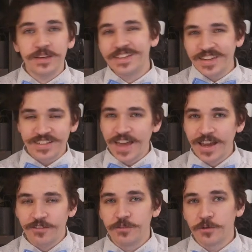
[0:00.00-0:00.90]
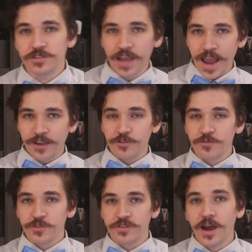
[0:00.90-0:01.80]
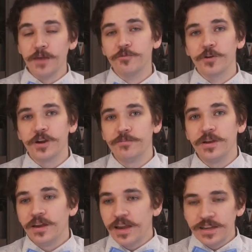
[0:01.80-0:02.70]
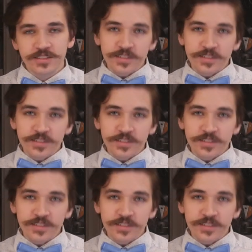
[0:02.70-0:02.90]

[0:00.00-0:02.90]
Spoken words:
isn't exactly the most accurate for the time frame, it